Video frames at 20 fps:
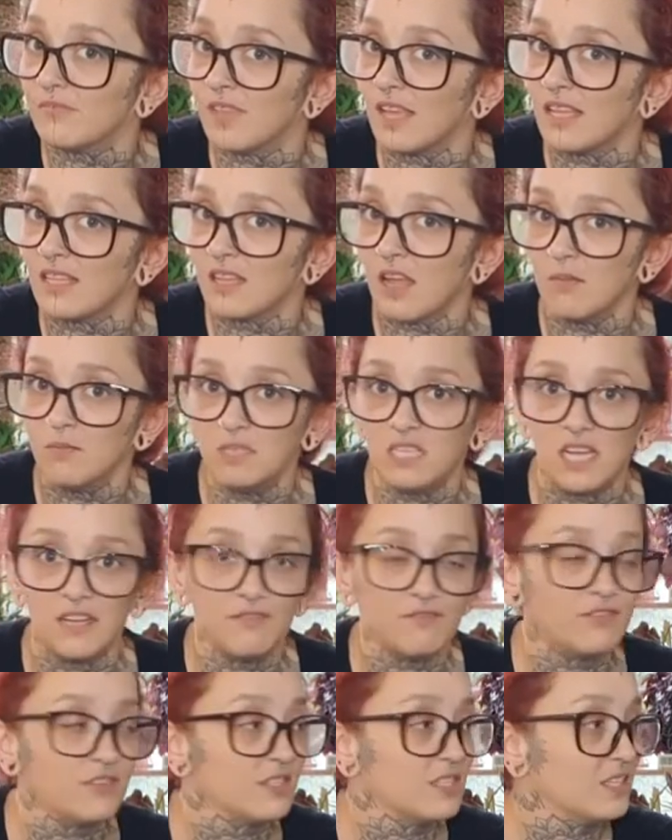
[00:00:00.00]
That I'm
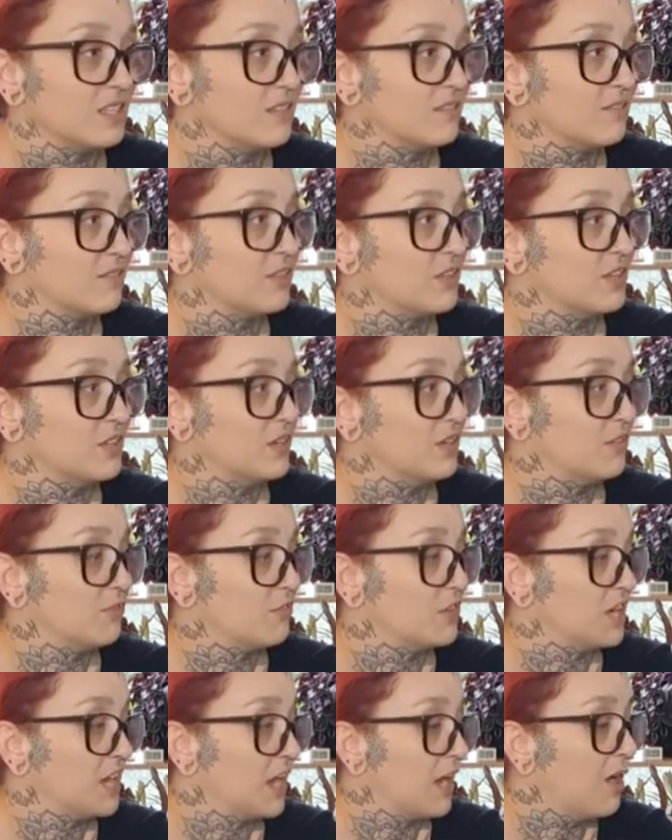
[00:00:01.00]
done for the for
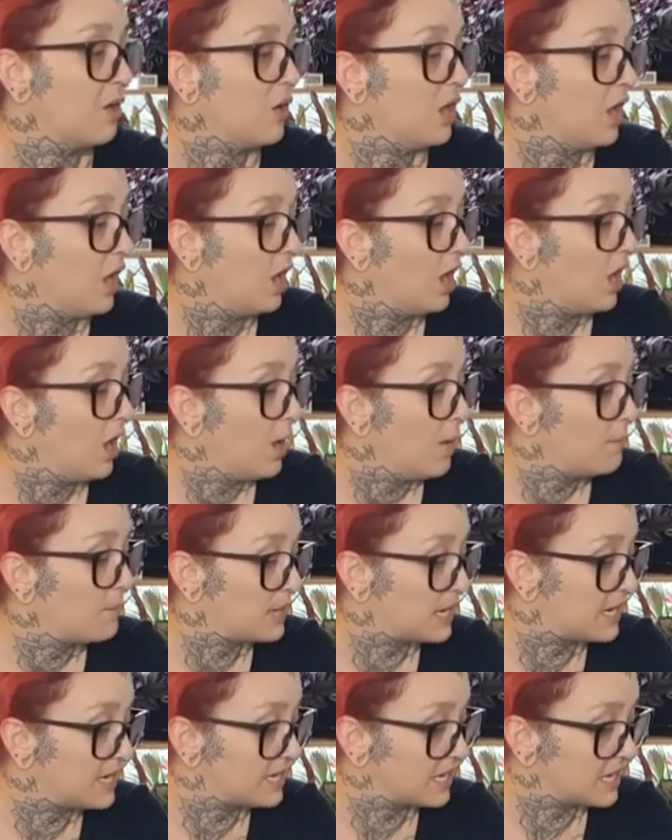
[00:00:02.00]
for now.
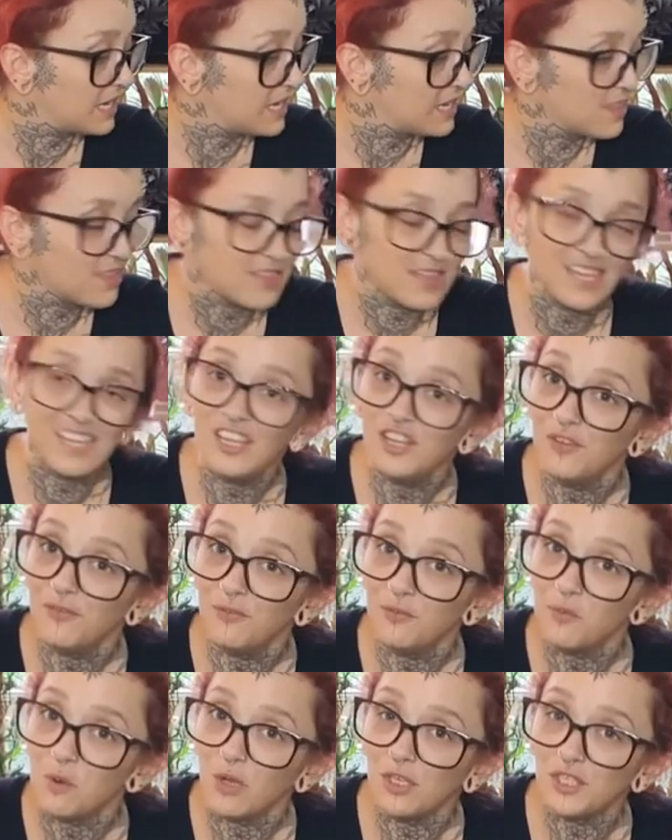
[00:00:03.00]
But uh, thank
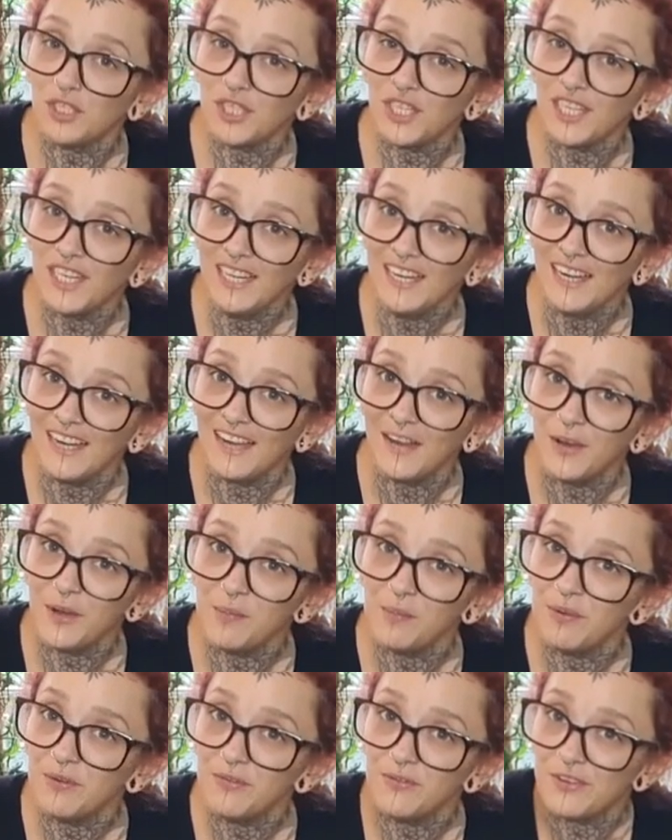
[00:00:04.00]
you for watching. I
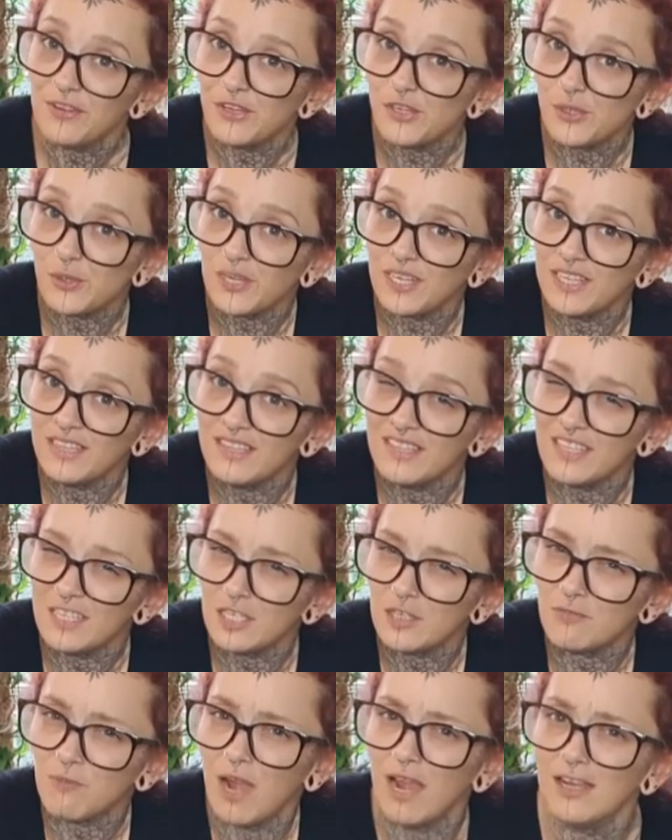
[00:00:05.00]
hope you've enjoyed
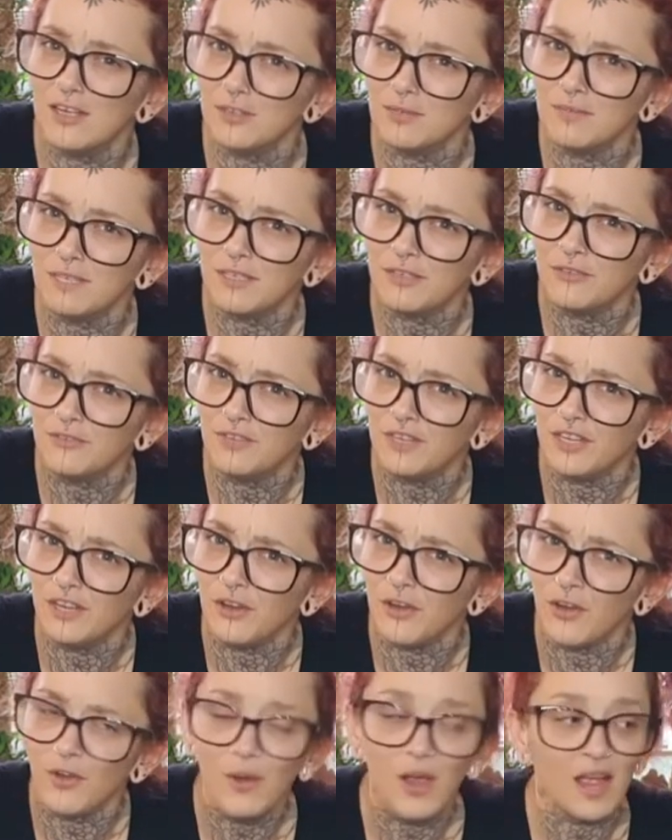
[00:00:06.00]
this random little
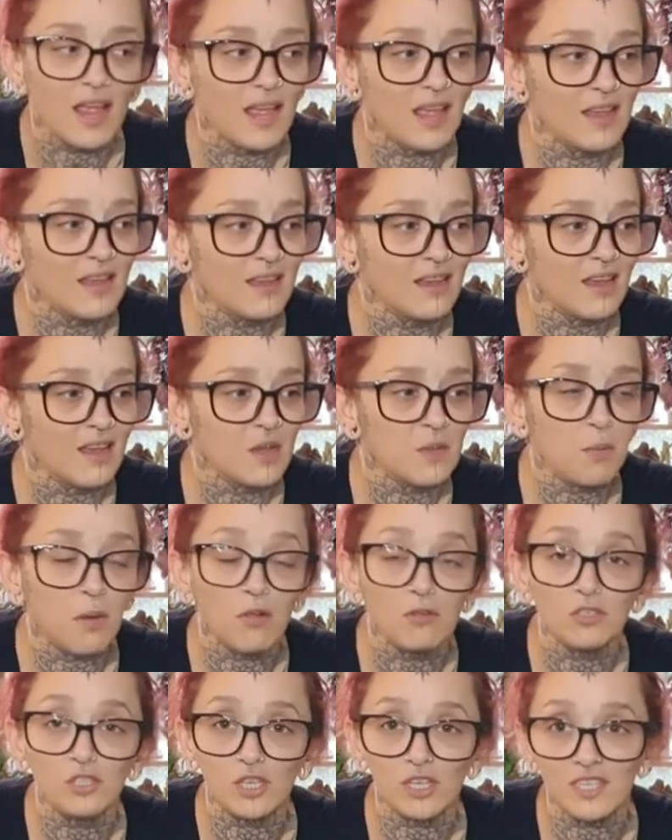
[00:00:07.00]
video, and I
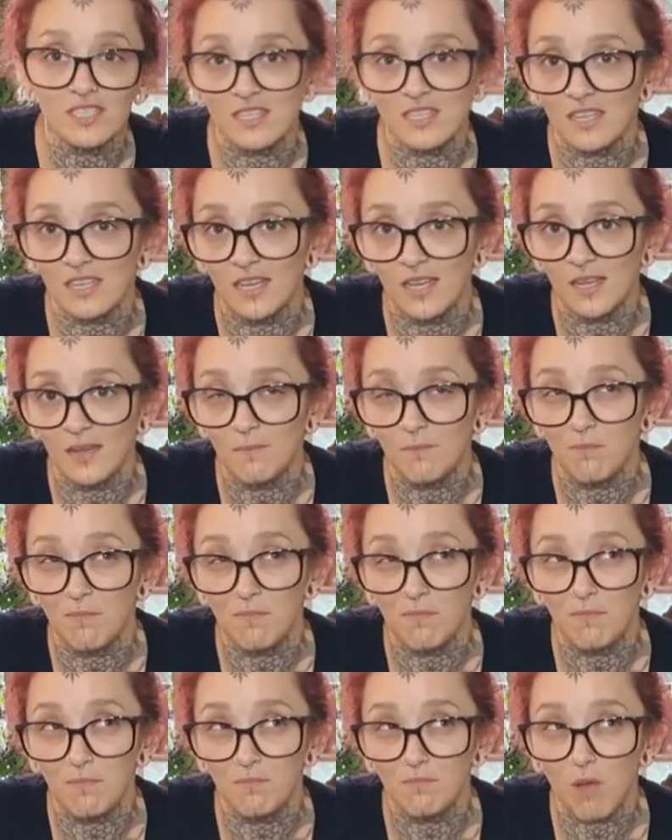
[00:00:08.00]
apologize that there.